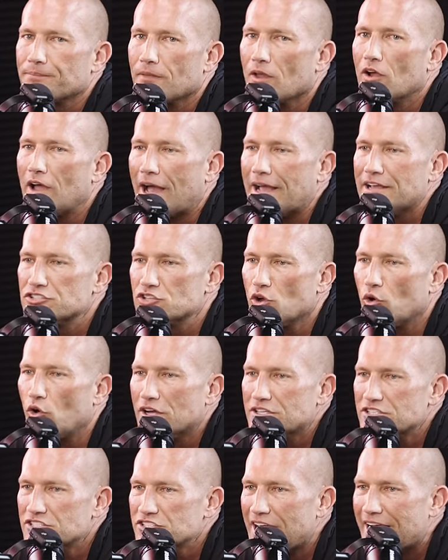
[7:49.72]
Okay, so
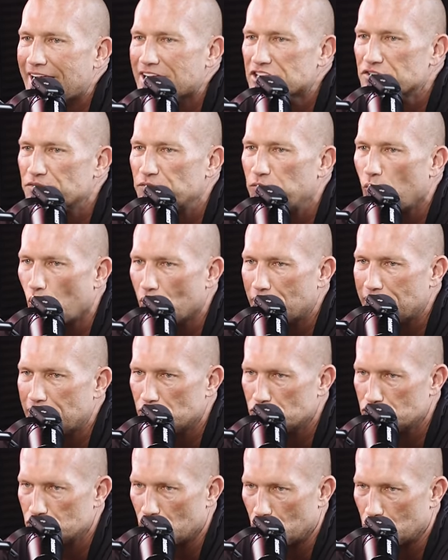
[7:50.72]
let's say it's four
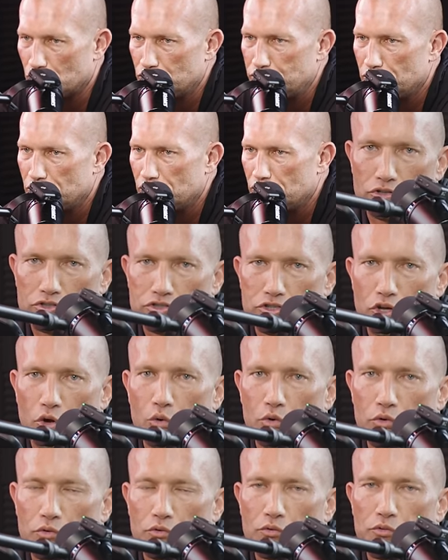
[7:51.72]
years old.
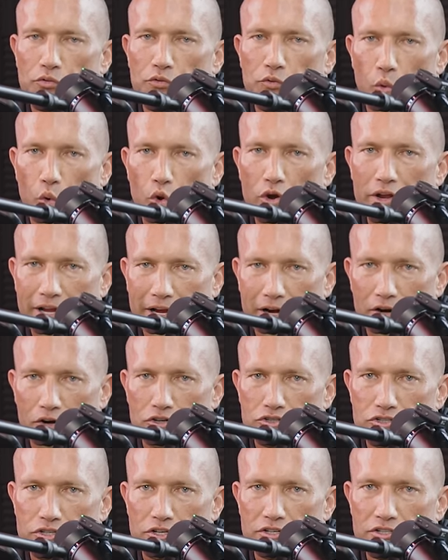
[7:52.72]
So four
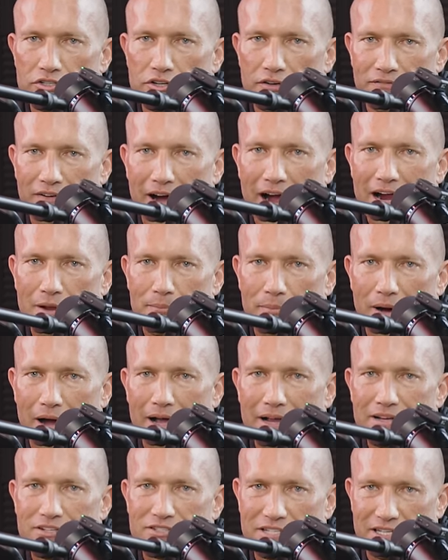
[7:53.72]
years divided
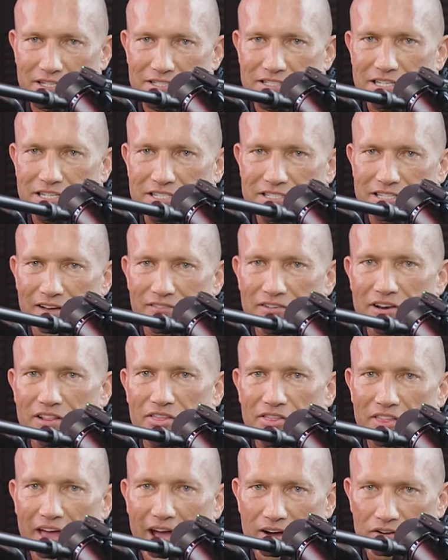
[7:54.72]
by
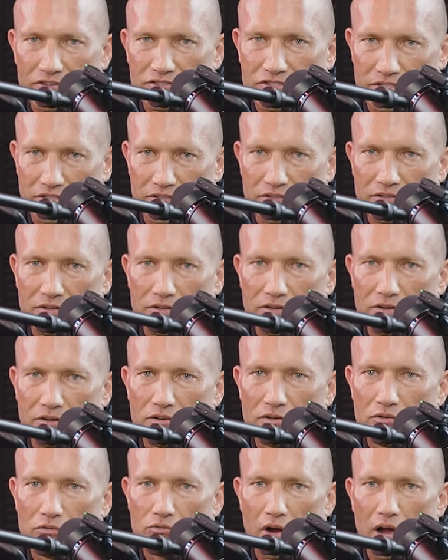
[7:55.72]
67,000,
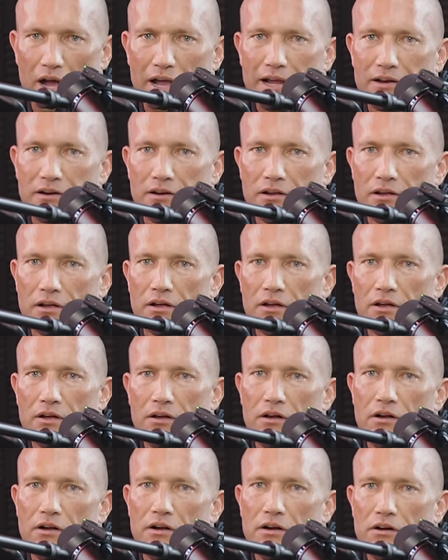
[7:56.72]
right?
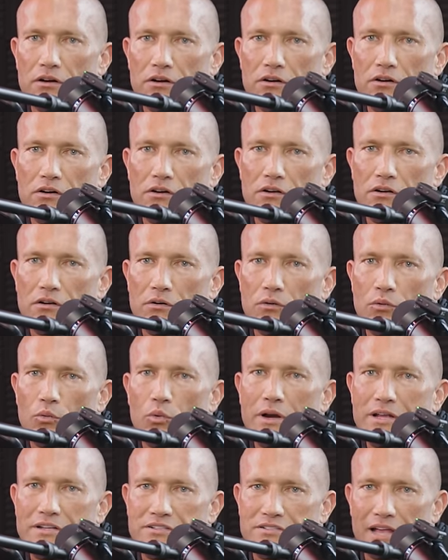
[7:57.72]

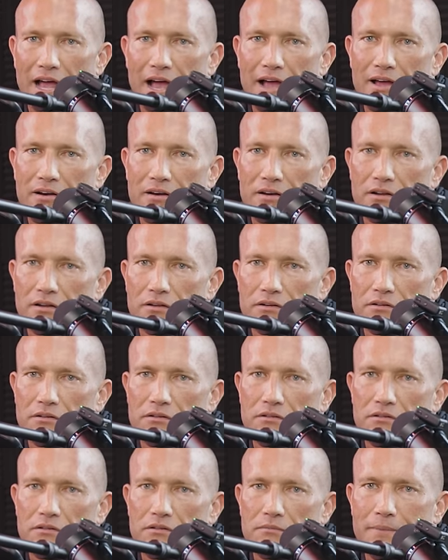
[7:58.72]
What is that?
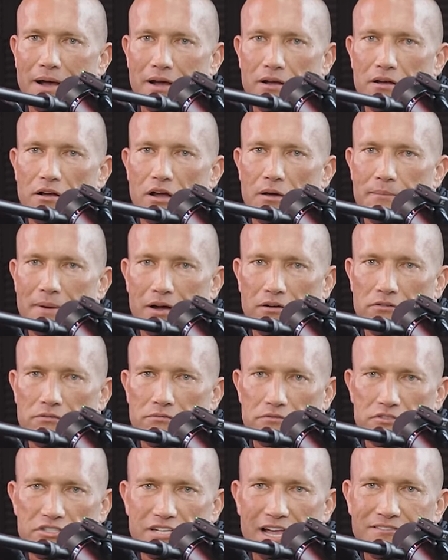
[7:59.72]
Mm-hmm. About about
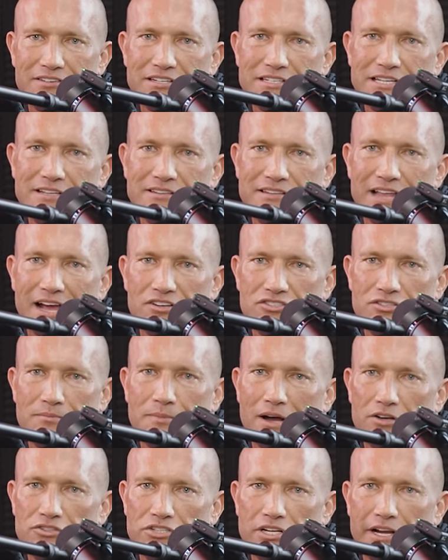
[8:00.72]
17,000
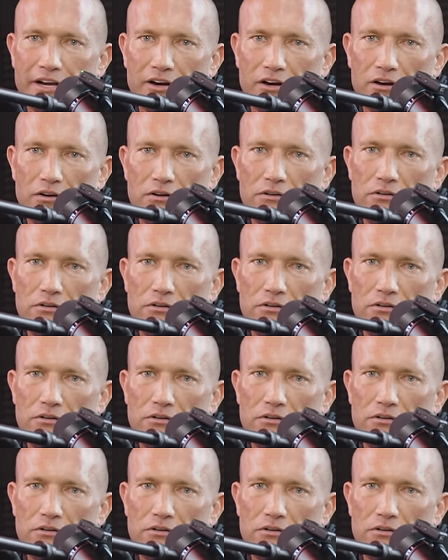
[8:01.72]
miles a year.